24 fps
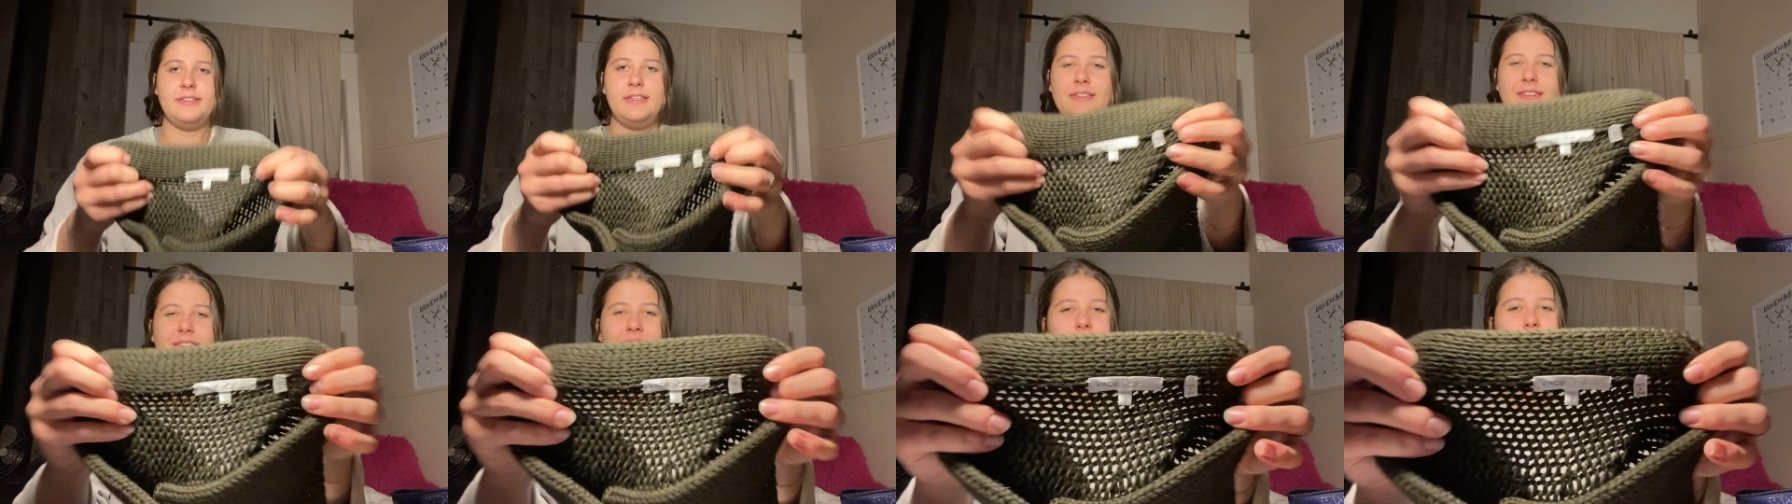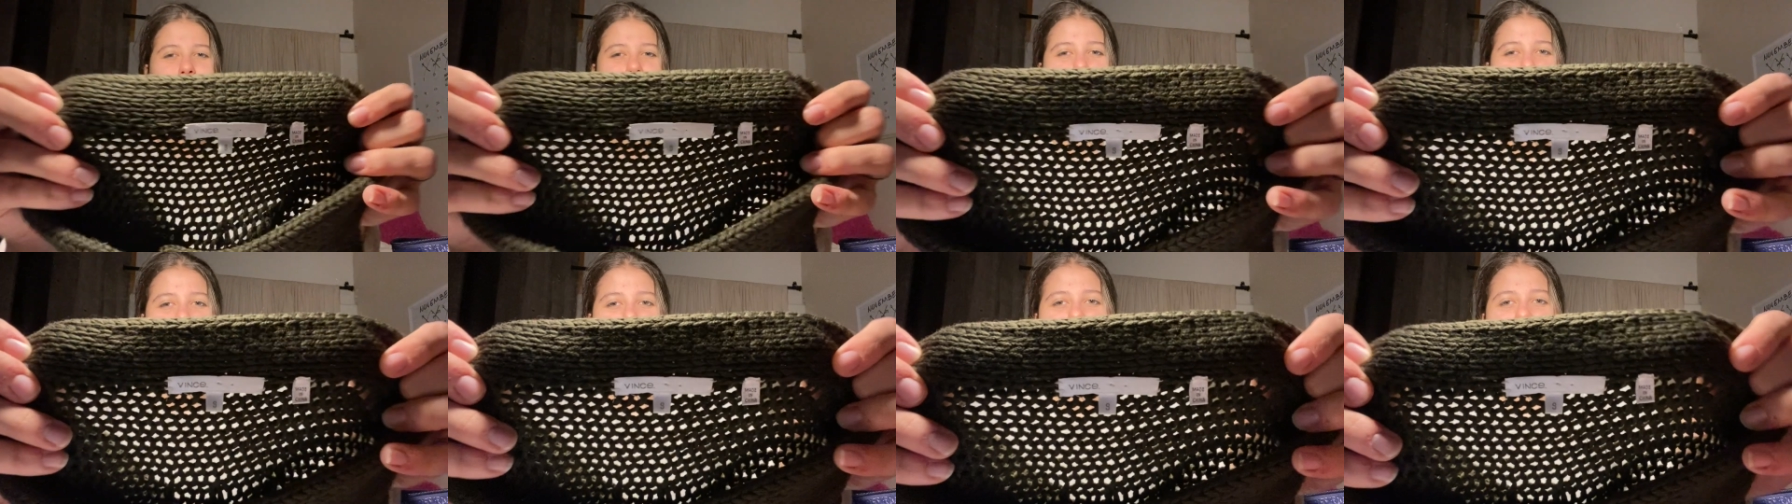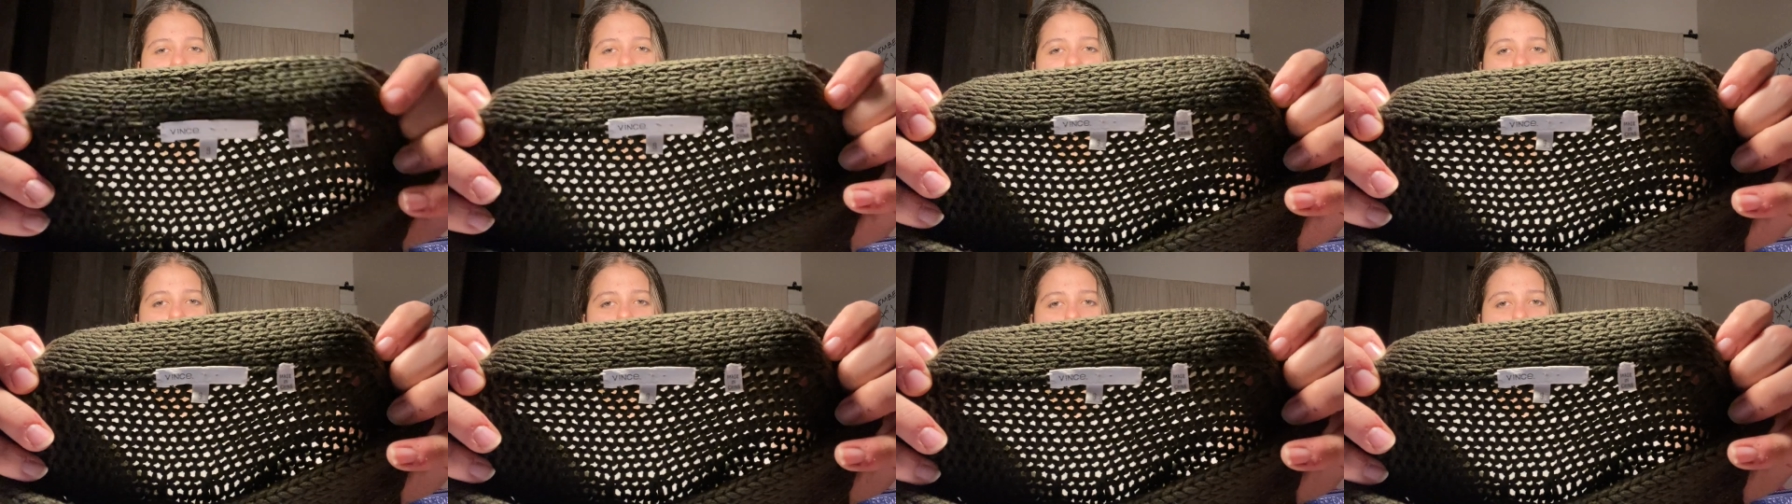It's an old
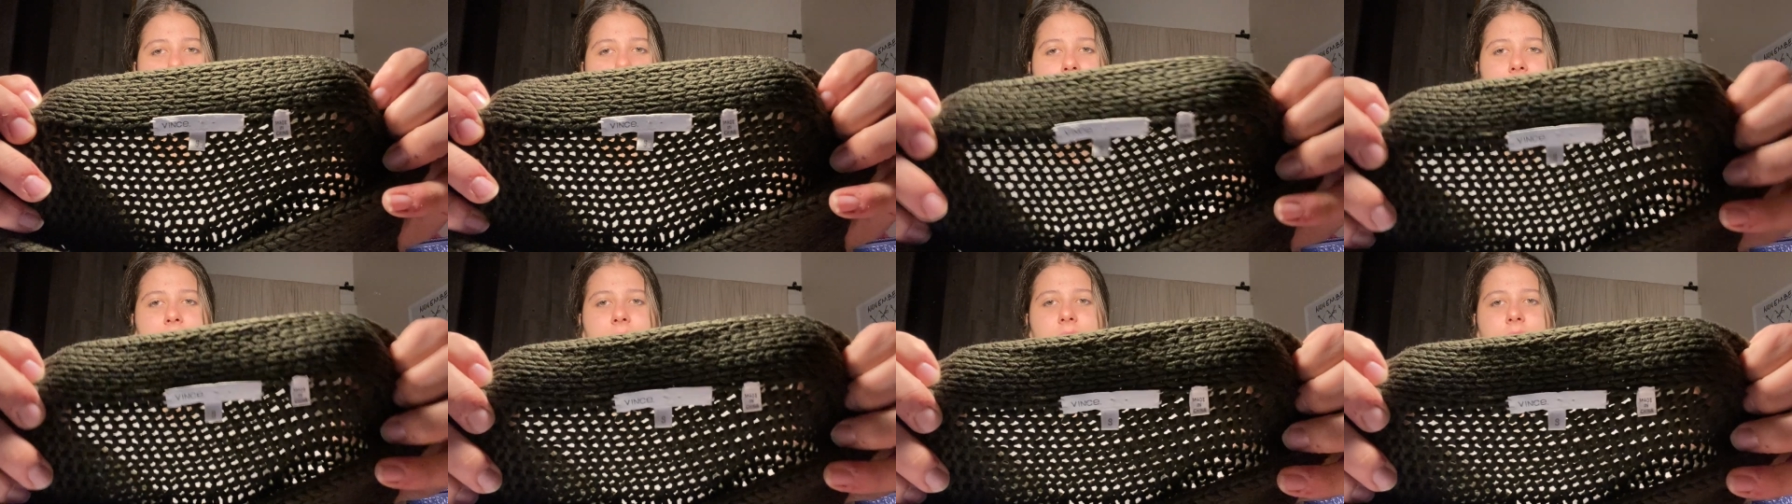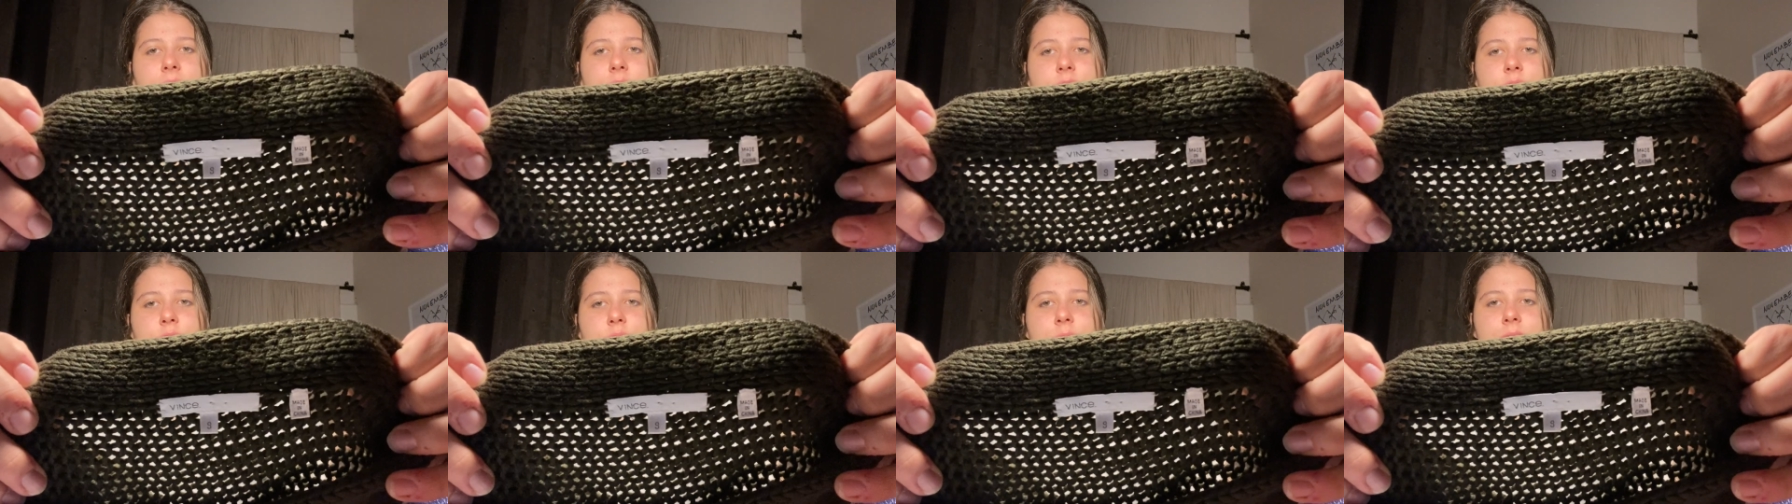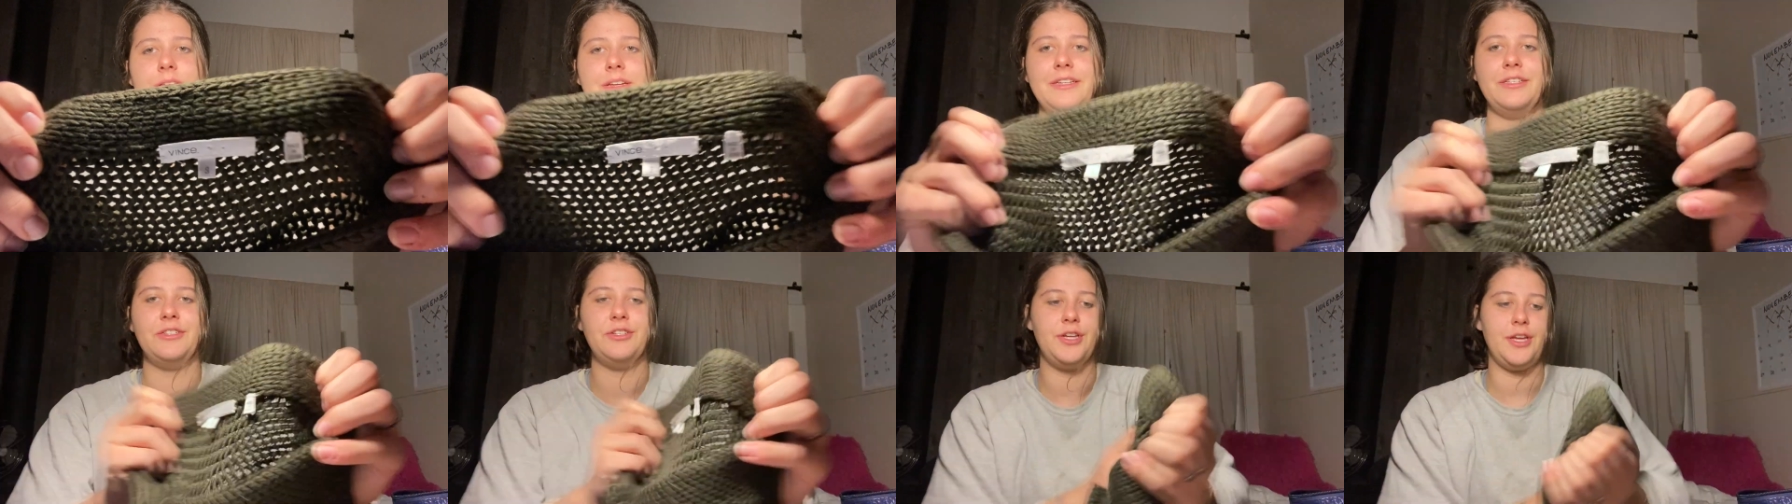tag, but it was
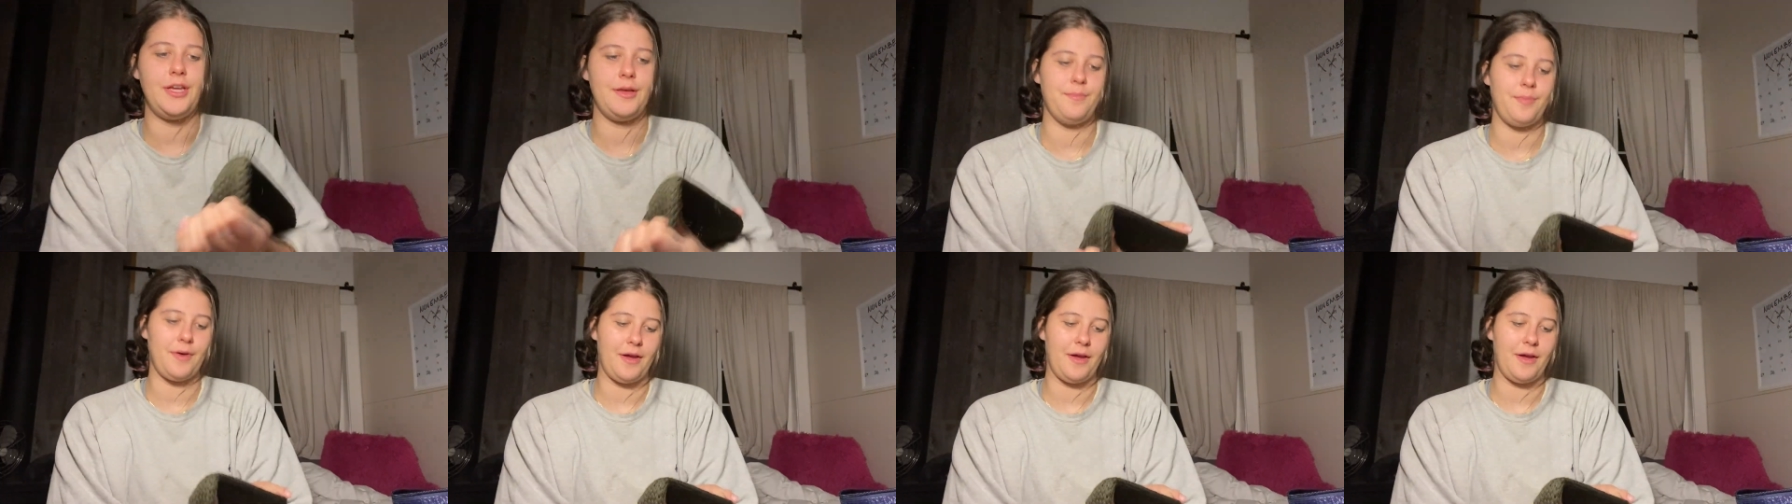really cheap.